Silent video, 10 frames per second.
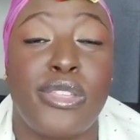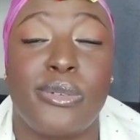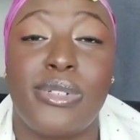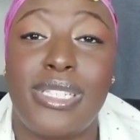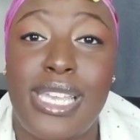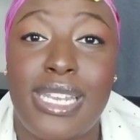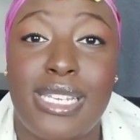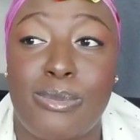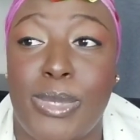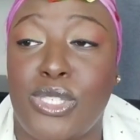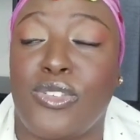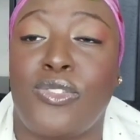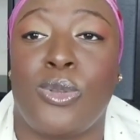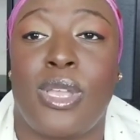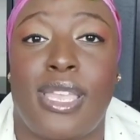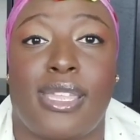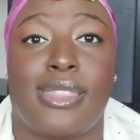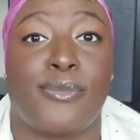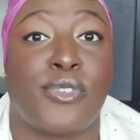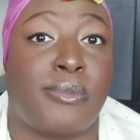They're really inexpensive. You can get
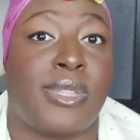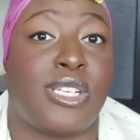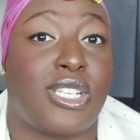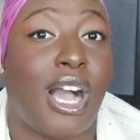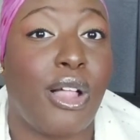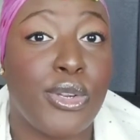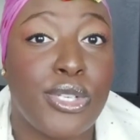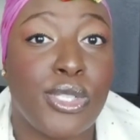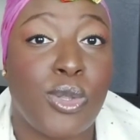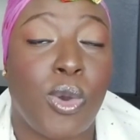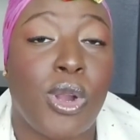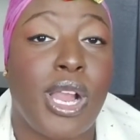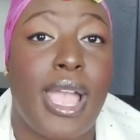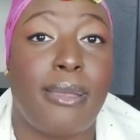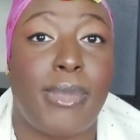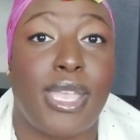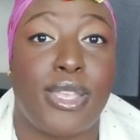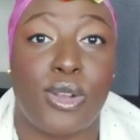them from the dollar store and make